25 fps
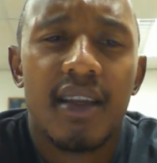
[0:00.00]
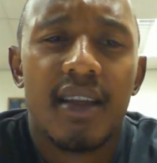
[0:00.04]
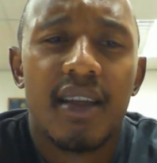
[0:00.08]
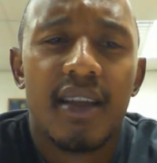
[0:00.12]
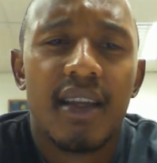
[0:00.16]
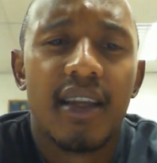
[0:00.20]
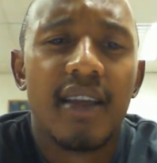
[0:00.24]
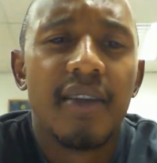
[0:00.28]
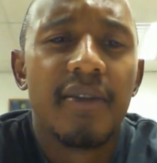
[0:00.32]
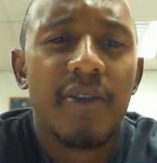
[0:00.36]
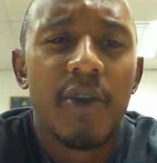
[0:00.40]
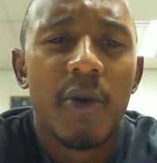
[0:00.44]

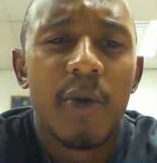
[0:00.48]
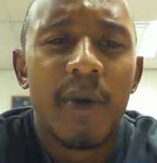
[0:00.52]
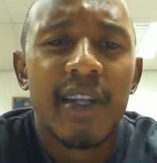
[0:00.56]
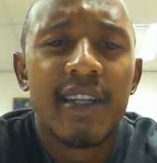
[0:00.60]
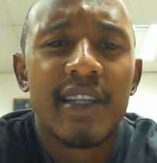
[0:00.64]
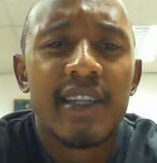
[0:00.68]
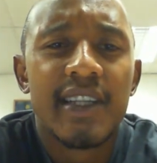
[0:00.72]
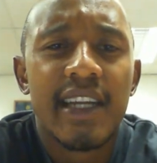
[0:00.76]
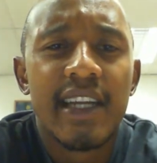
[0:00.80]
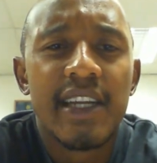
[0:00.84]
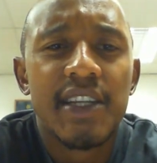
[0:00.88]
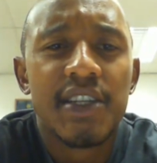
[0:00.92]
if your
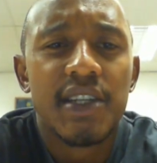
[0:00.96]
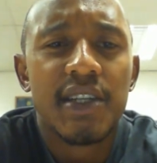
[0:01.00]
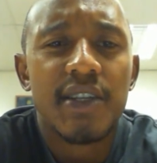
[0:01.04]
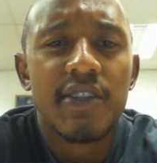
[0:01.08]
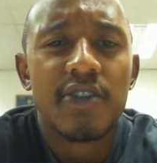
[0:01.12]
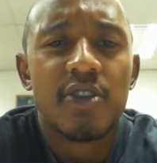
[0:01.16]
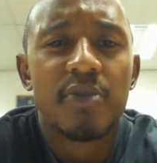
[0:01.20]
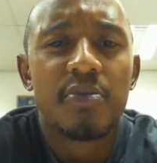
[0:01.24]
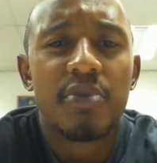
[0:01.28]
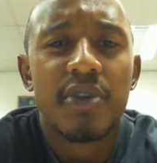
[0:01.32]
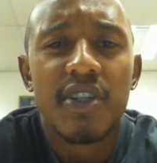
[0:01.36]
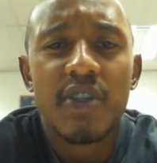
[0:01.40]
intention is
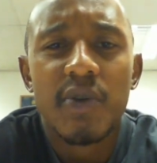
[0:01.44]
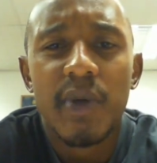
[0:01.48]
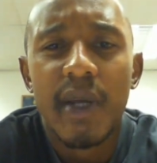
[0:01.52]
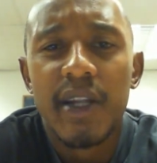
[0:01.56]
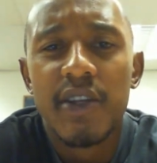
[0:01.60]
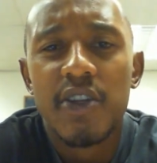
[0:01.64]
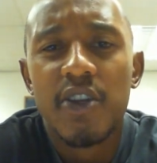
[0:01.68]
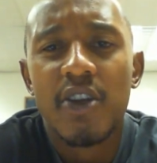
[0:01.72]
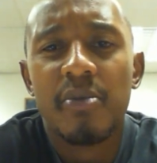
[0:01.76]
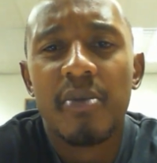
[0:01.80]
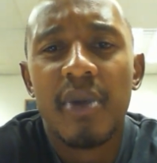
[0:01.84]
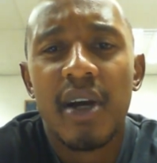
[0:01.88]
to
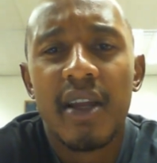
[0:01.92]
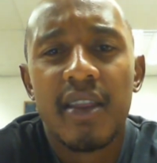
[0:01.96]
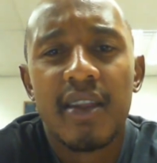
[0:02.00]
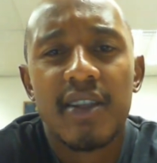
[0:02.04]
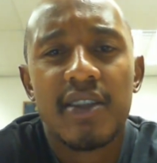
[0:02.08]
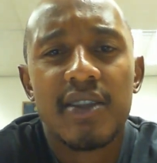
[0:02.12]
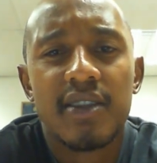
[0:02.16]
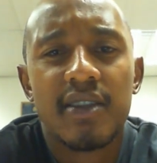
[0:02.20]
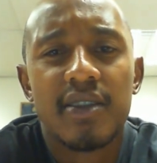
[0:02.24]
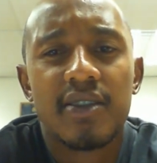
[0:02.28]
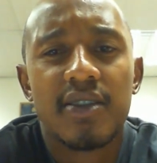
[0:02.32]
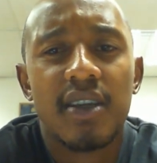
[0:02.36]
persuade your mother
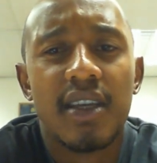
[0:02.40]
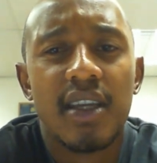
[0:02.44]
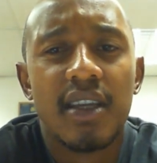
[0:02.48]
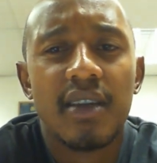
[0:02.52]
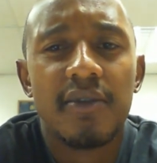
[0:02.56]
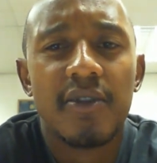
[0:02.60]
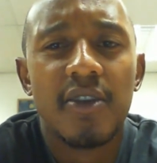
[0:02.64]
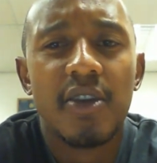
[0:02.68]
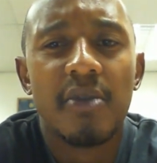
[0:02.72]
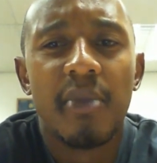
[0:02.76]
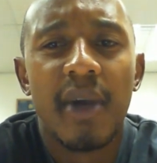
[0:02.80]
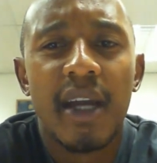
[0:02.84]
to
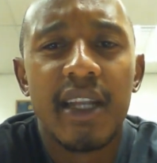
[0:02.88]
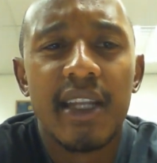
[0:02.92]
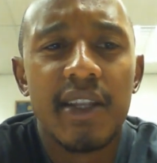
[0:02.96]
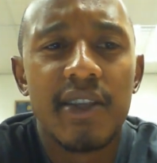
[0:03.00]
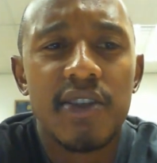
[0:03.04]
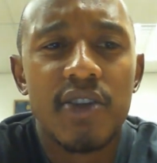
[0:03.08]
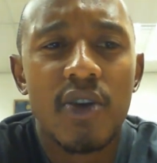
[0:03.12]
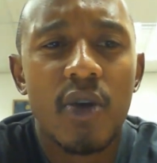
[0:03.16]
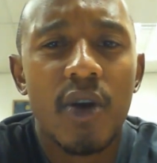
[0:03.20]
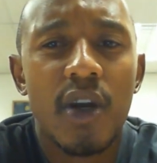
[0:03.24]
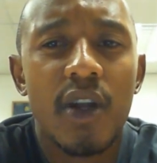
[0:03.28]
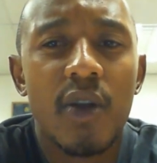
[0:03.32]
give you money
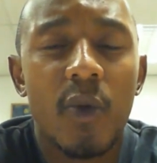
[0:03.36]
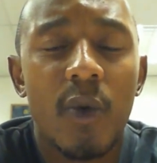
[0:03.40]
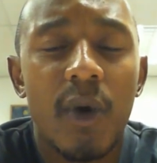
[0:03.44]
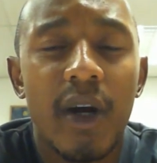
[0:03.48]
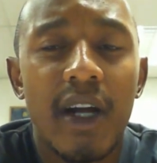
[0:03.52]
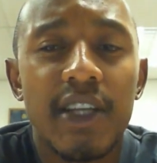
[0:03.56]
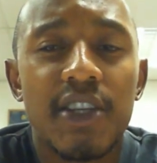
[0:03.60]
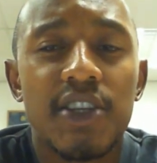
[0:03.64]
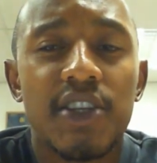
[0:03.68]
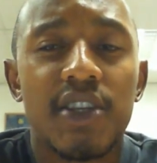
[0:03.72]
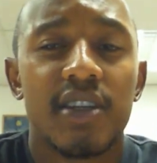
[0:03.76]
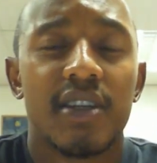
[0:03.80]
to go and
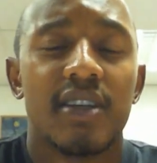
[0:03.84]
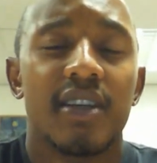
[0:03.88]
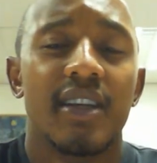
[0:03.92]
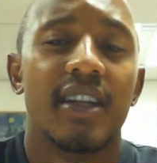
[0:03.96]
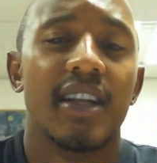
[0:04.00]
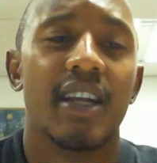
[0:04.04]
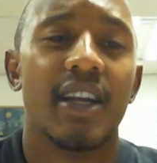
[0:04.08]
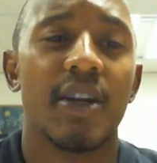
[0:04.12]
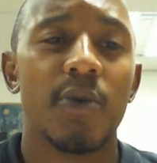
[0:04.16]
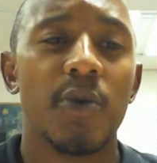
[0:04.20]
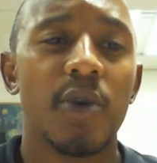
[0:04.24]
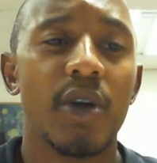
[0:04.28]
watch, and
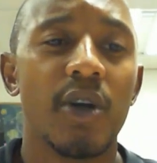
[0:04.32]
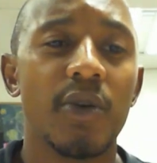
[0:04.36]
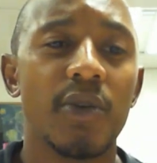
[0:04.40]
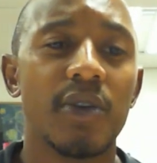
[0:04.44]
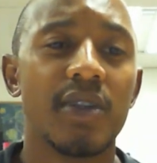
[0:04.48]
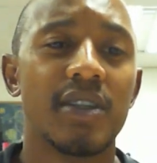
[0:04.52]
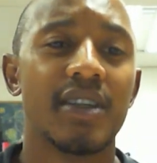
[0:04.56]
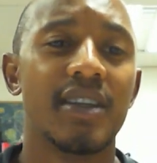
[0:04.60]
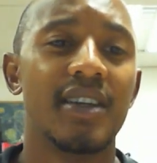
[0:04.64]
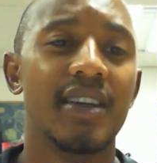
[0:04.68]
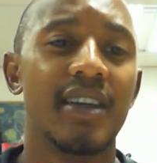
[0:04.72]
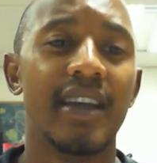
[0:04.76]
I
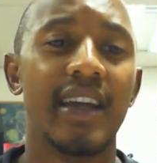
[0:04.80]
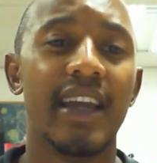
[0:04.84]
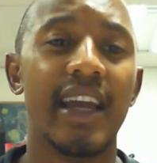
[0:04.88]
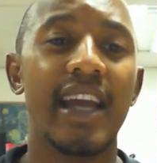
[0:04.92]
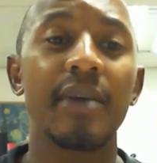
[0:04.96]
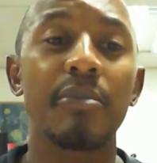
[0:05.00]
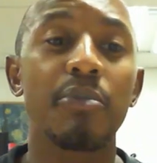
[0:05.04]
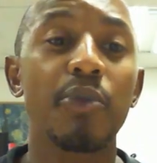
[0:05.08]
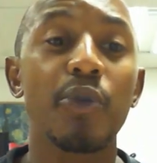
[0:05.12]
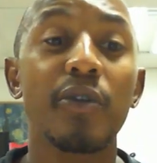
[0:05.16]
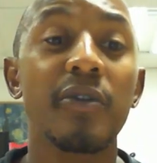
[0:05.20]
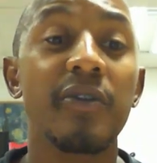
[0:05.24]
quote,
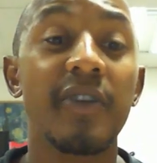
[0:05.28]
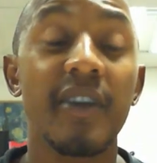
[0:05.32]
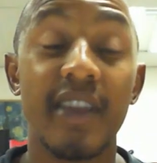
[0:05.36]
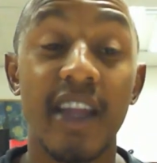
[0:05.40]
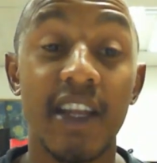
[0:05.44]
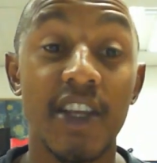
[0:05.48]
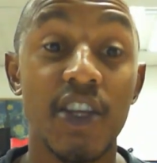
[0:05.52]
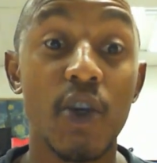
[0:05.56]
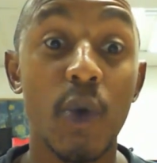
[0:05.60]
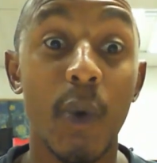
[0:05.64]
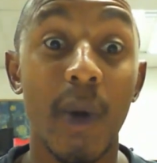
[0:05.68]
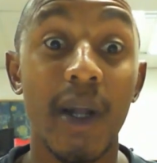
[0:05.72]
"a movie
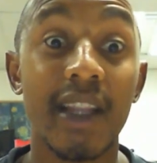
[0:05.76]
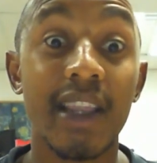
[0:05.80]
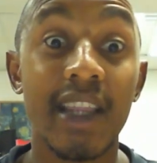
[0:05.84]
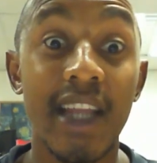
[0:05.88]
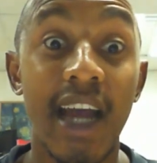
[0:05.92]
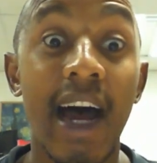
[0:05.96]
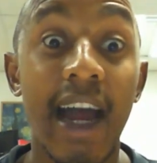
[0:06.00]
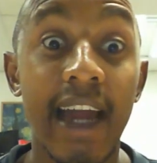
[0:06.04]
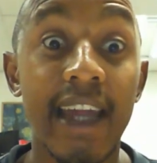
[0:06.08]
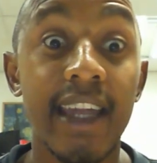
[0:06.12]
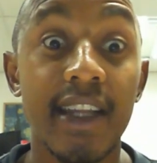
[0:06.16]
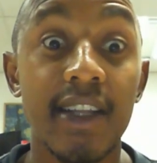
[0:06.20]
that you are
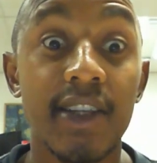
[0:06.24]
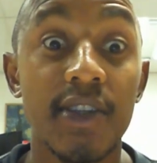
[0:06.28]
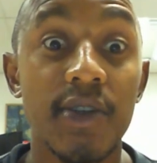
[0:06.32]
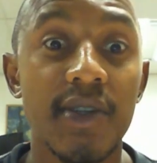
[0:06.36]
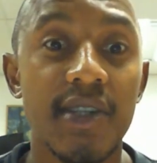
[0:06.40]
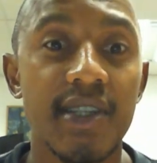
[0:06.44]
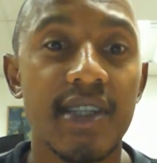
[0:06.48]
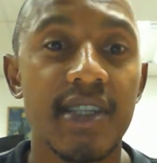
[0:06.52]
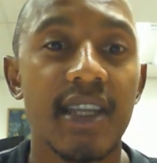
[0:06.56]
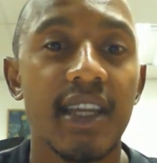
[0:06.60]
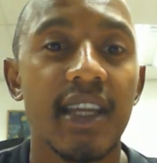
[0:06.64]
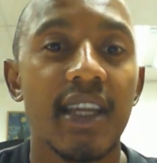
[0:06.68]
dying to
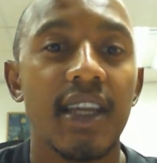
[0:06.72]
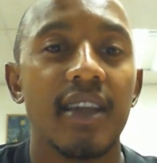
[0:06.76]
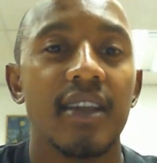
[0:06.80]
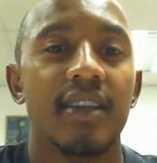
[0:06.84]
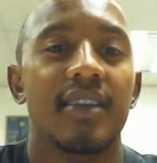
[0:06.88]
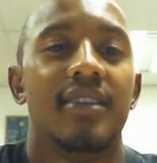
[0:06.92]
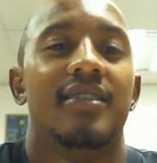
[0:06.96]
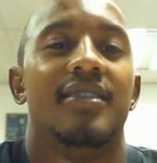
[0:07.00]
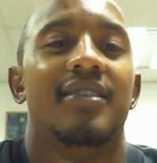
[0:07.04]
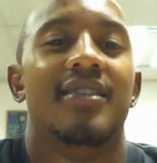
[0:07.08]
see,"